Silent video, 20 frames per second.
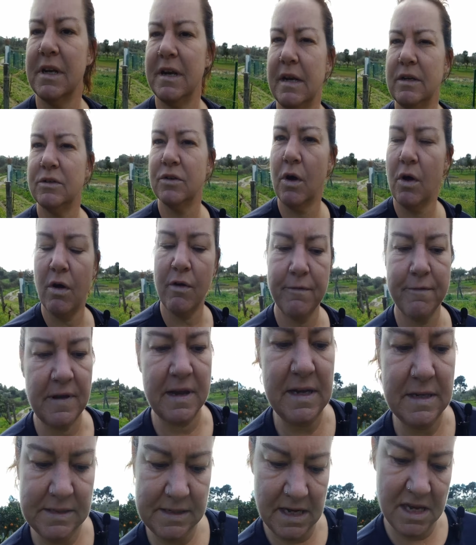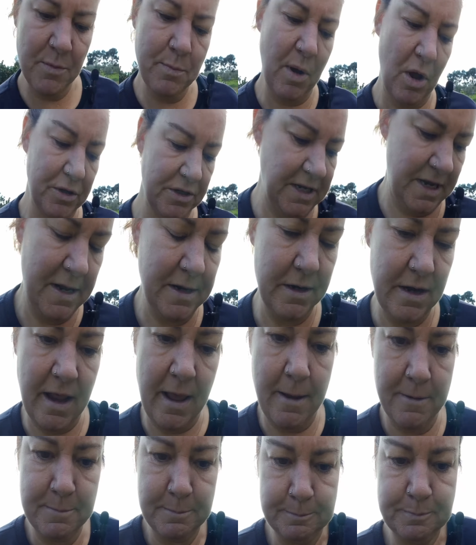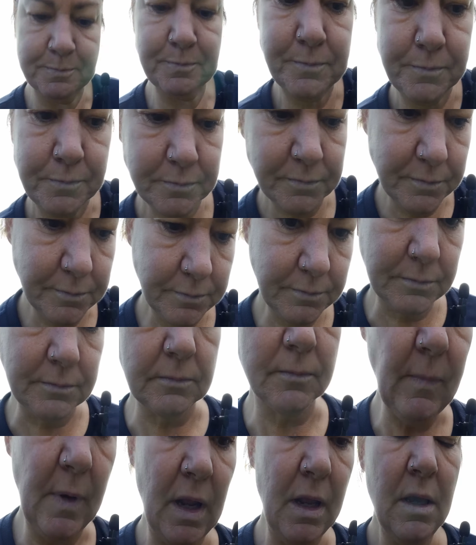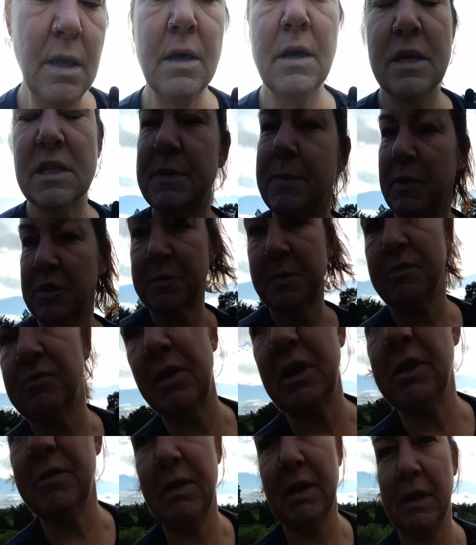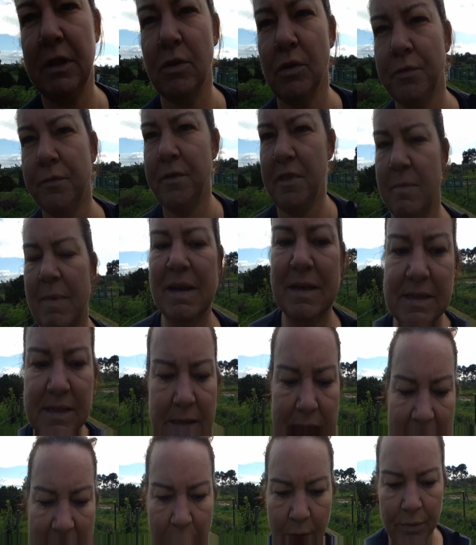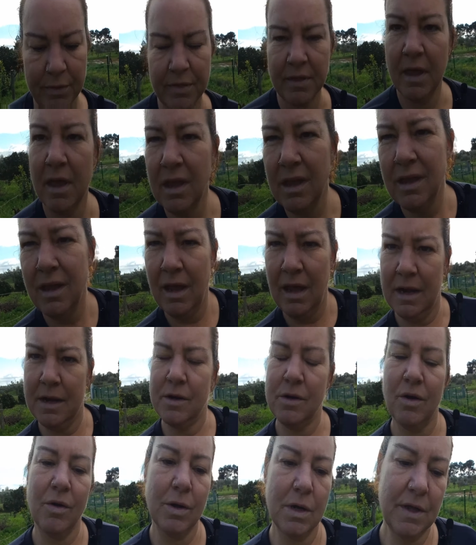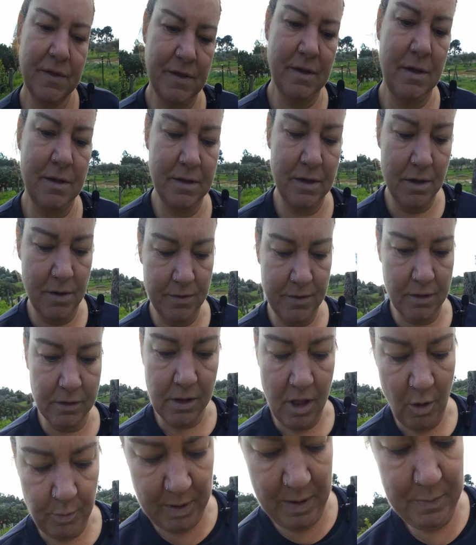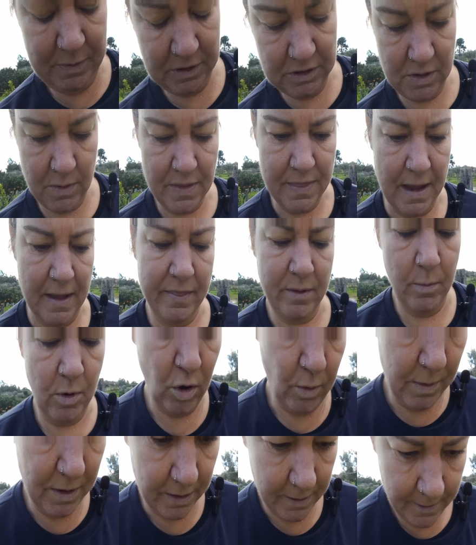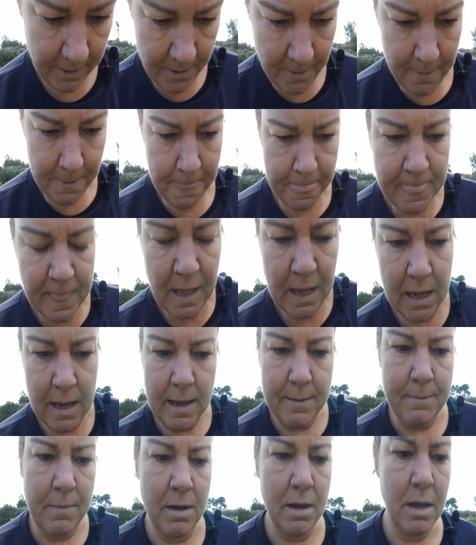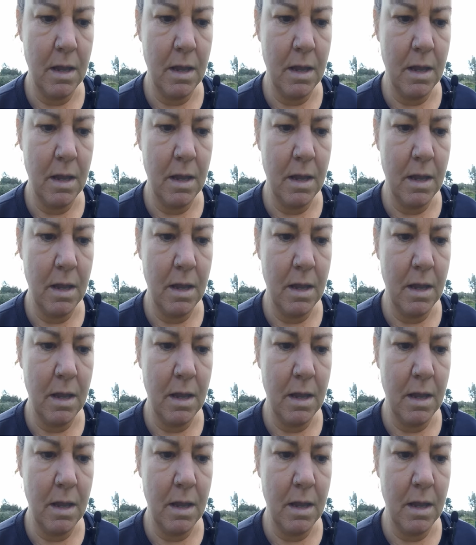and endorphins in your body and um, supposed to be really, really good for the mental health. And I know, you know, a lot of people are doing that at the moment. Um,